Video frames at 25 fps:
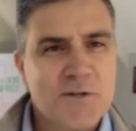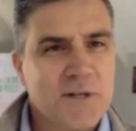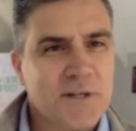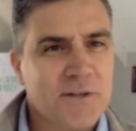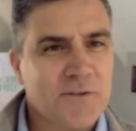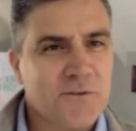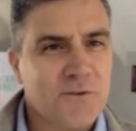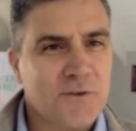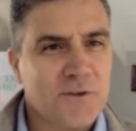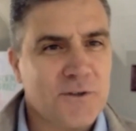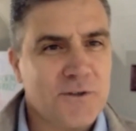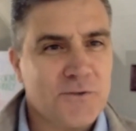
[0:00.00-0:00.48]
I
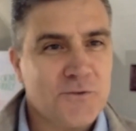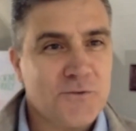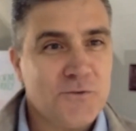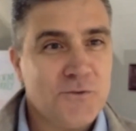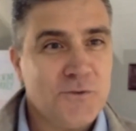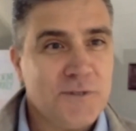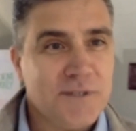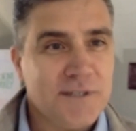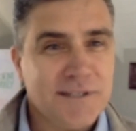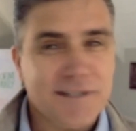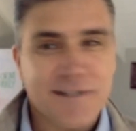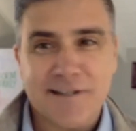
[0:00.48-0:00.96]
took a
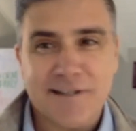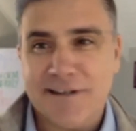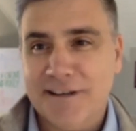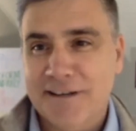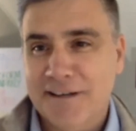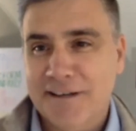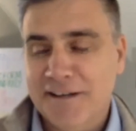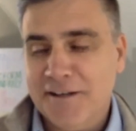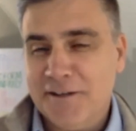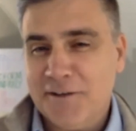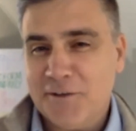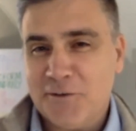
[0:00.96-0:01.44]

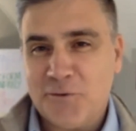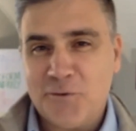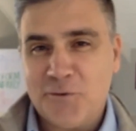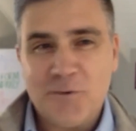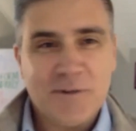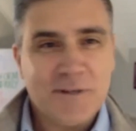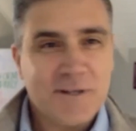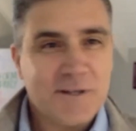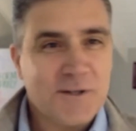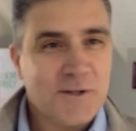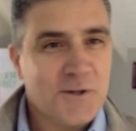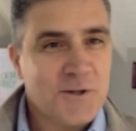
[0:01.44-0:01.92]

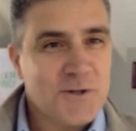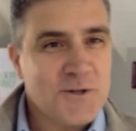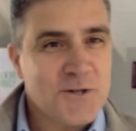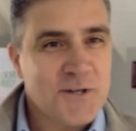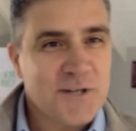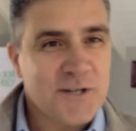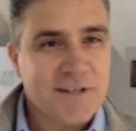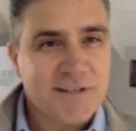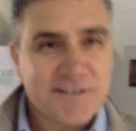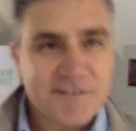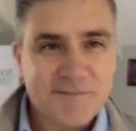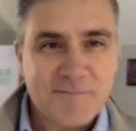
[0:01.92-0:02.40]
two-year
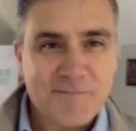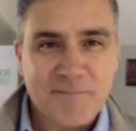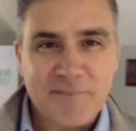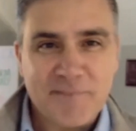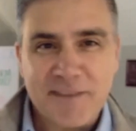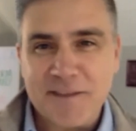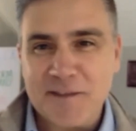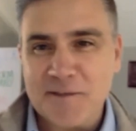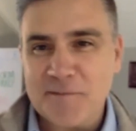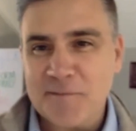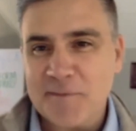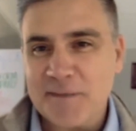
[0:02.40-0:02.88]
contract
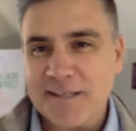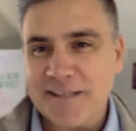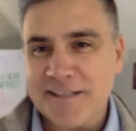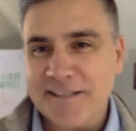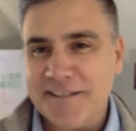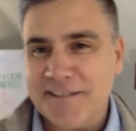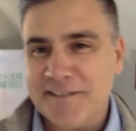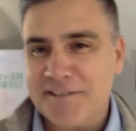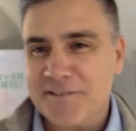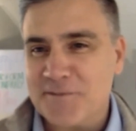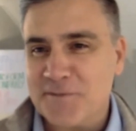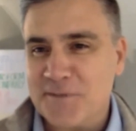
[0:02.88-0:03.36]
in the Middle
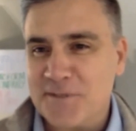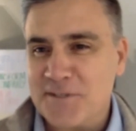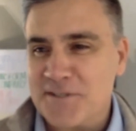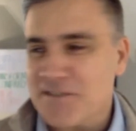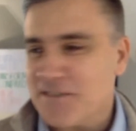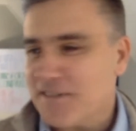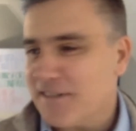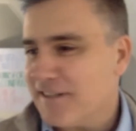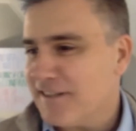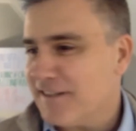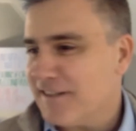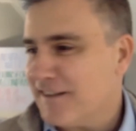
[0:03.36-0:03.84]
East, which
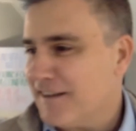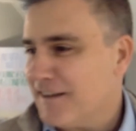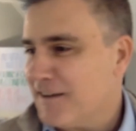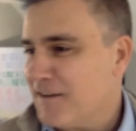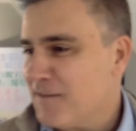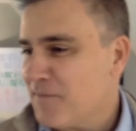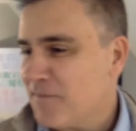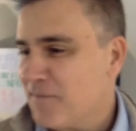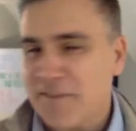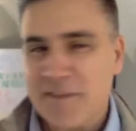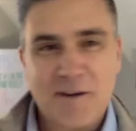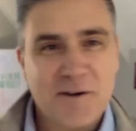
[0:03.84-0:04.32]
then,
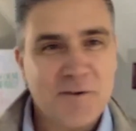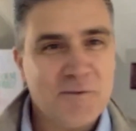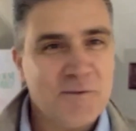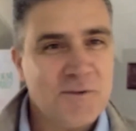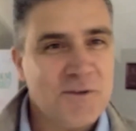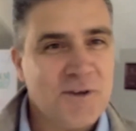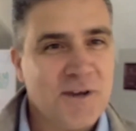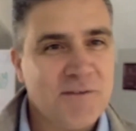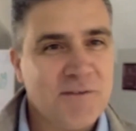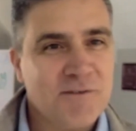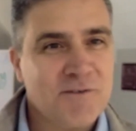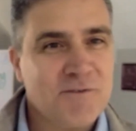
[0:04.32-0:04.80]
when
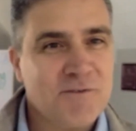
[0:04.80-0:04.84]
you're having